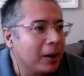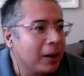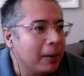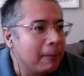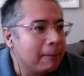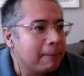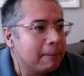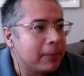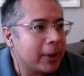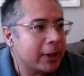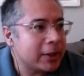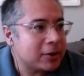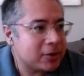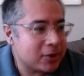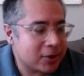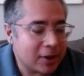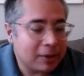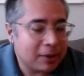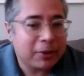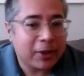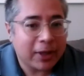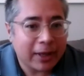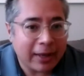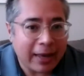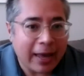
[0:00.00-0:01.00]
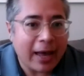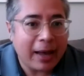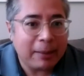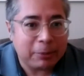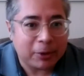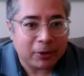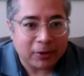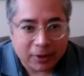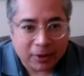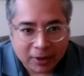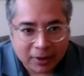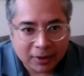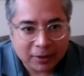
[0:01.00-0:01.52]
But something
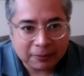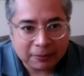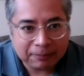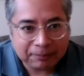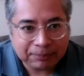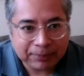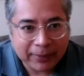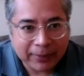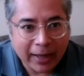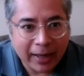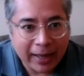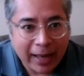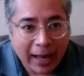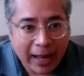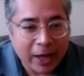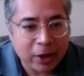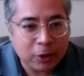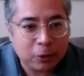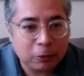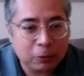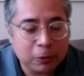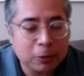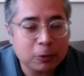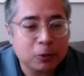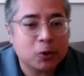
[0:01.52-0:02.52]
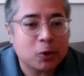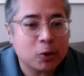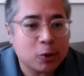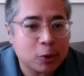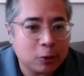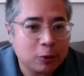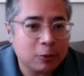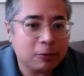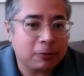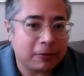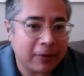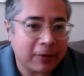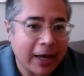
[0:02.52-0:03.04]
happened. I grew
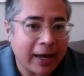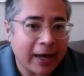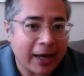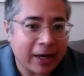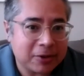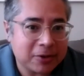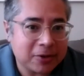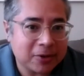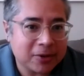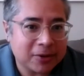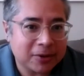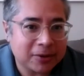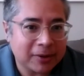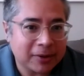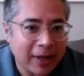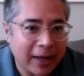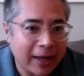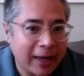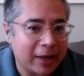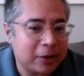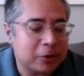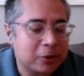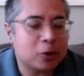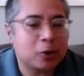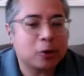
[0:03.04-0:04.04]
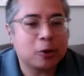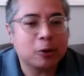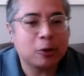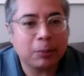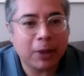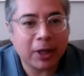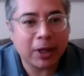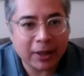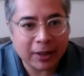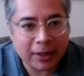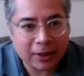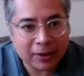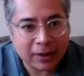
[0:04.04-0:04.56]
too fast. I had too
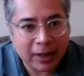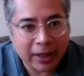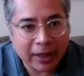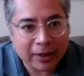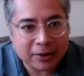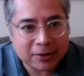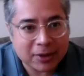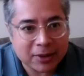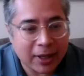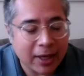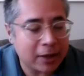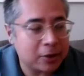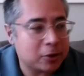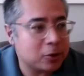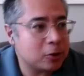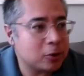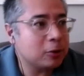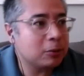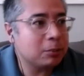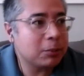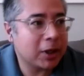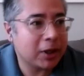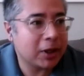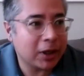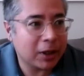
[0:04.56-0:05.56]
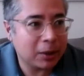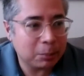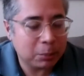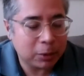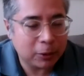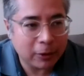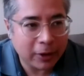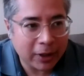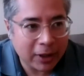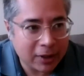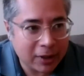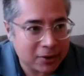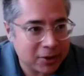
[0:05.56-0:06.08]
many clients, I had too many
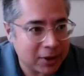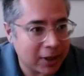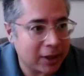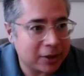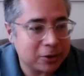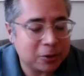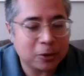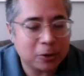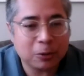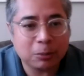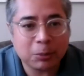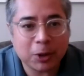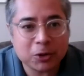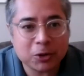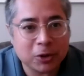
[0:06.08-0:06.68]
employees, I had too much